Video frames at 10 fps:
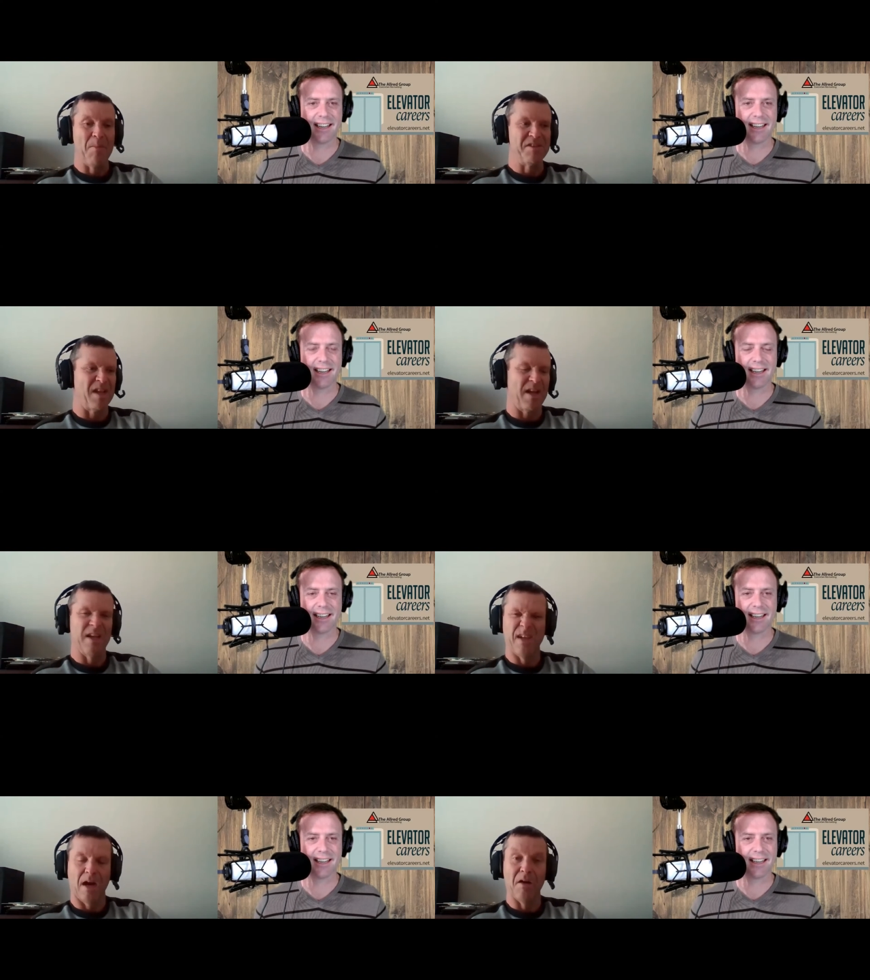Speaker 1: I just kind of
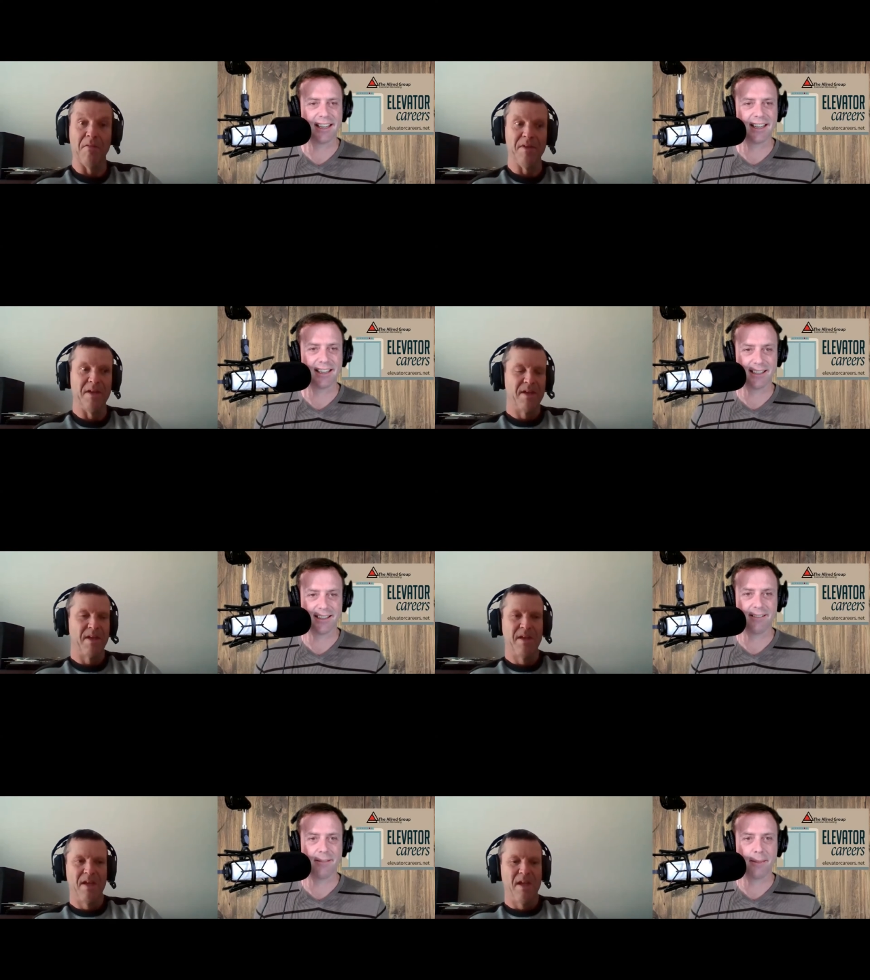got tired of it
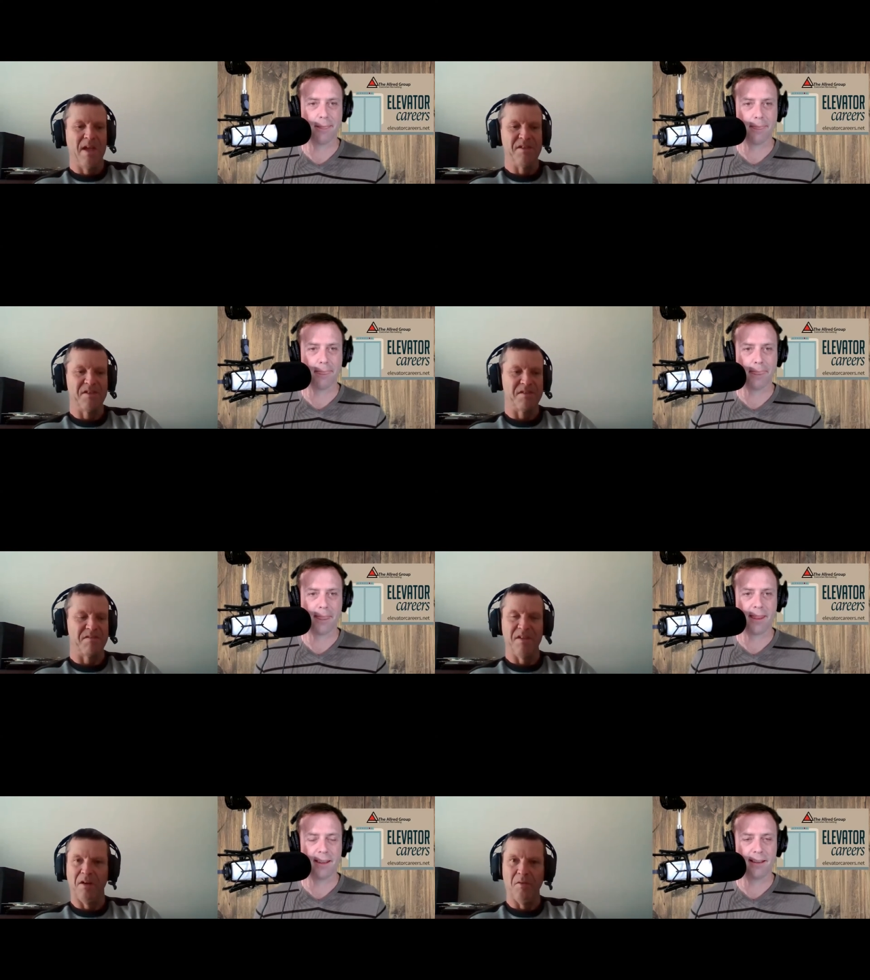and just
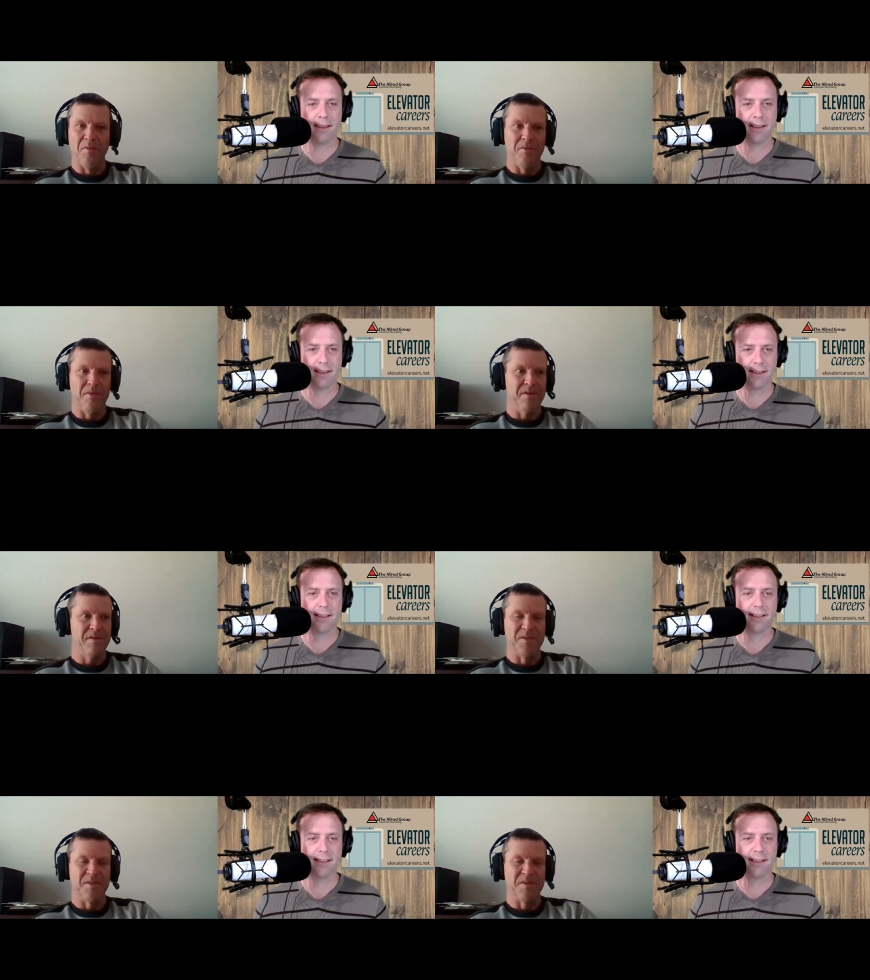you know the